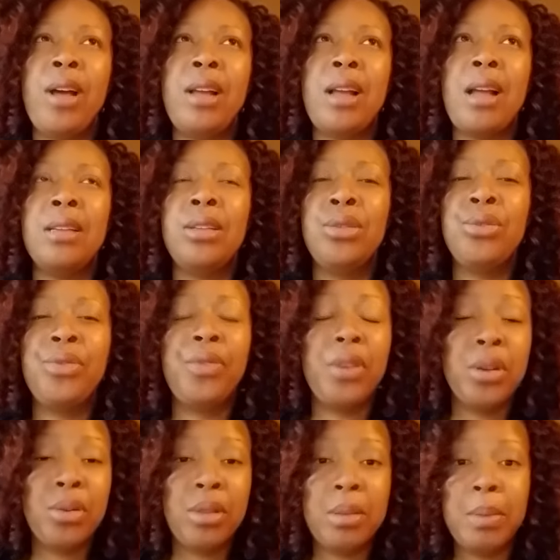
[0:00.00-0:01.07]
I do
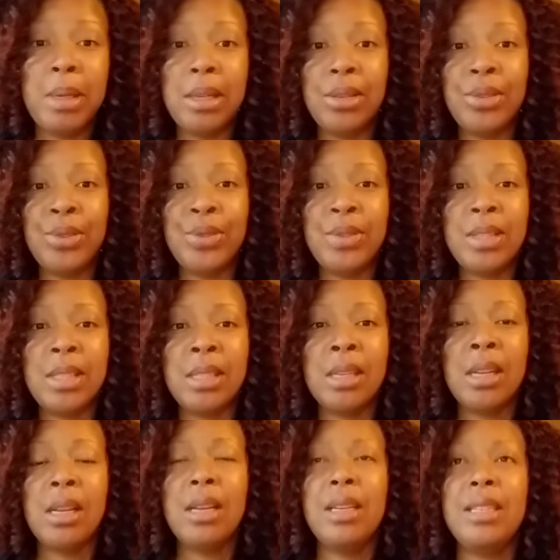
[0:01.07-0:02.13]
feel the balloons.
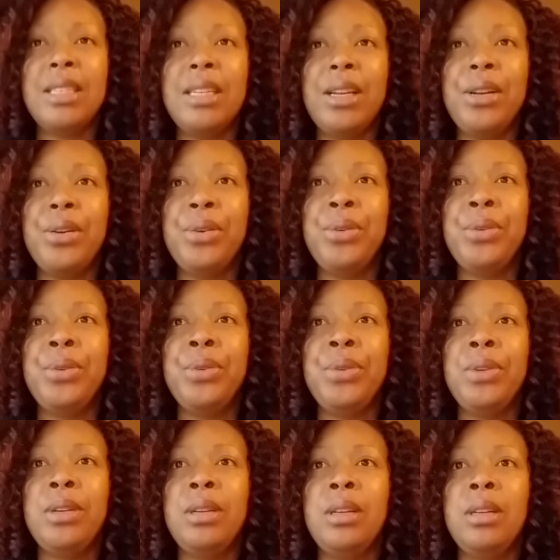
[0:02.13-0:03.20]
So
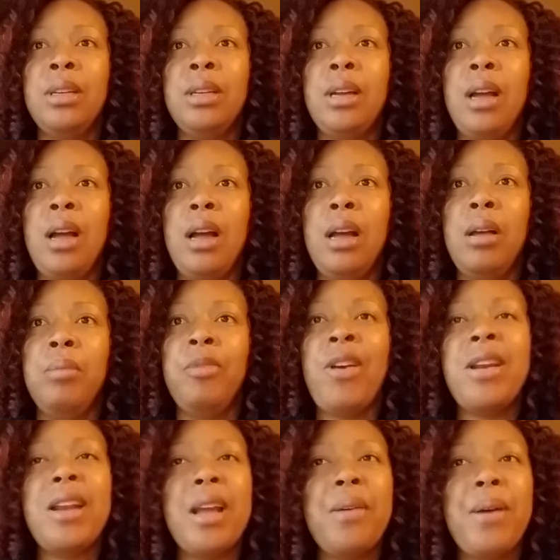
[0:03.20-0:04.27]

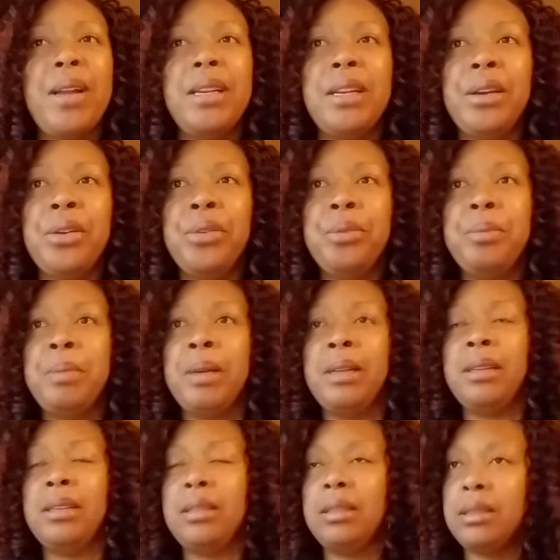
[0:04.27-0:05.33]
right now I don't,
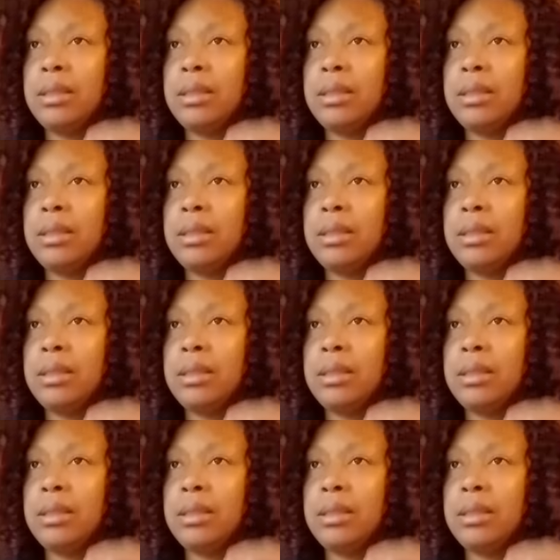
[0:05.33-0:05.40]
but